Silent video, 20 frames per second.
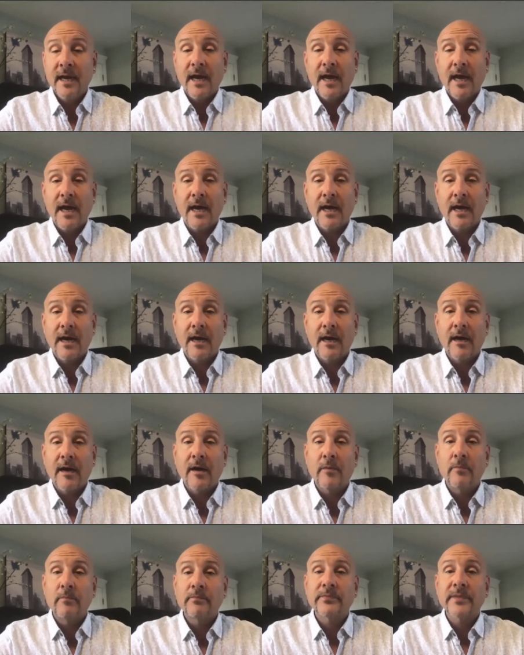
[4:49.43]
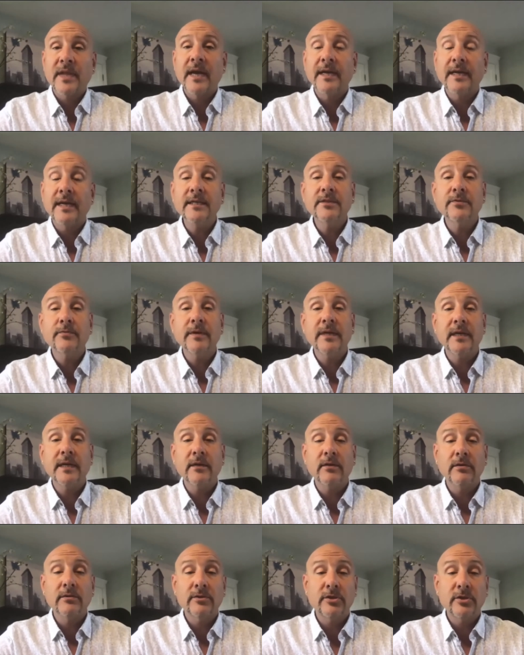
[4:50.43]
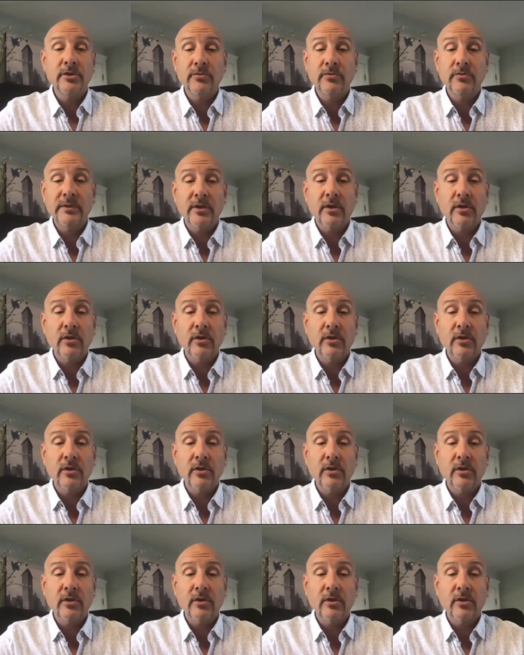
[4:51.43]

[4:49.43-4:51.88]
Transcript: Um, I guess what I'll do is I'll